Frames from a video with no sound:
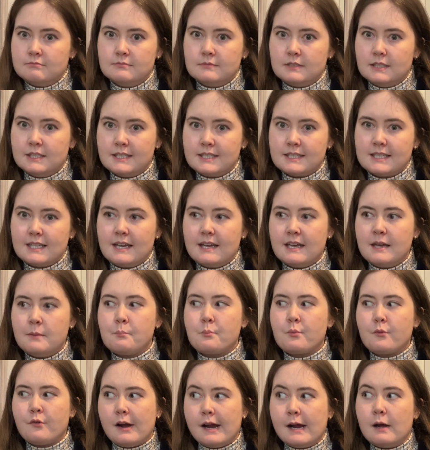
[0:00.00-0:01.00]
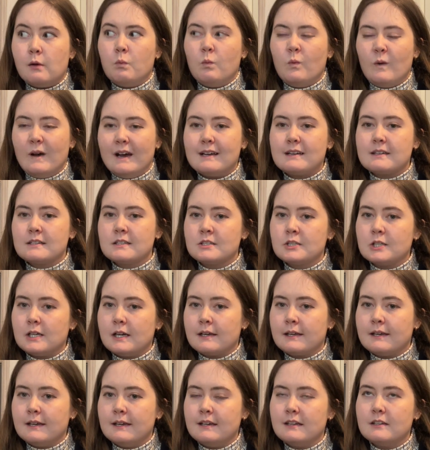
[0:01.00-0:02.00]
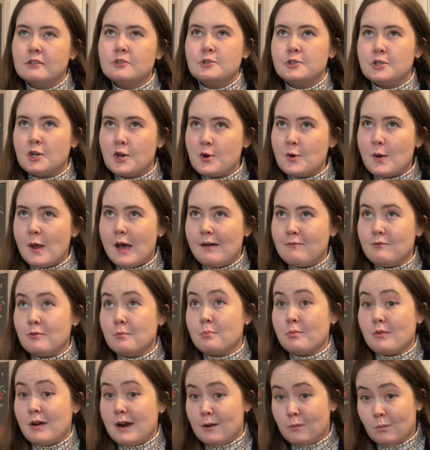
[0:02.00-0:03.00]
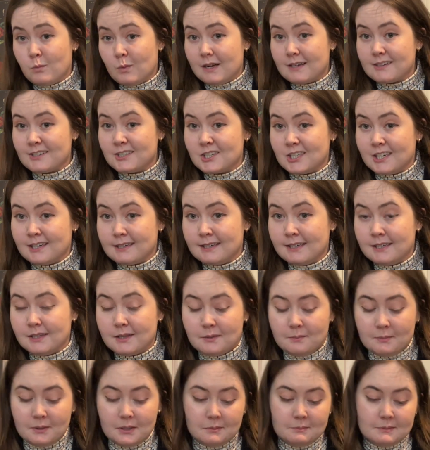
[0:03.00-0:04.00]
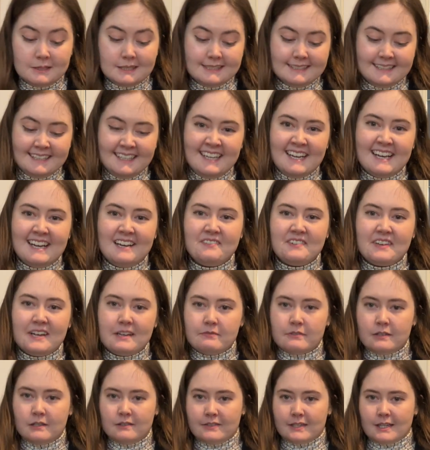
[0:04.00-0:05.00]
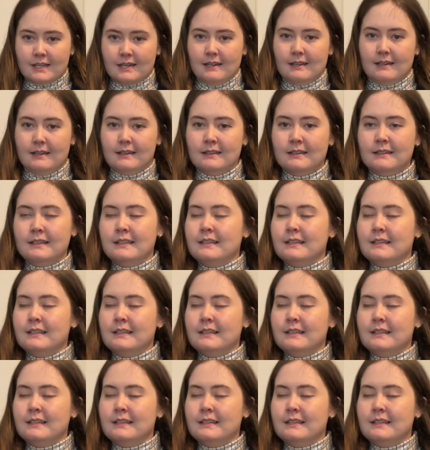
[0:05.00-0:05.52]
It's a brown wax jacket. I don't have a brown wax jacket at the moment. I have every other colour.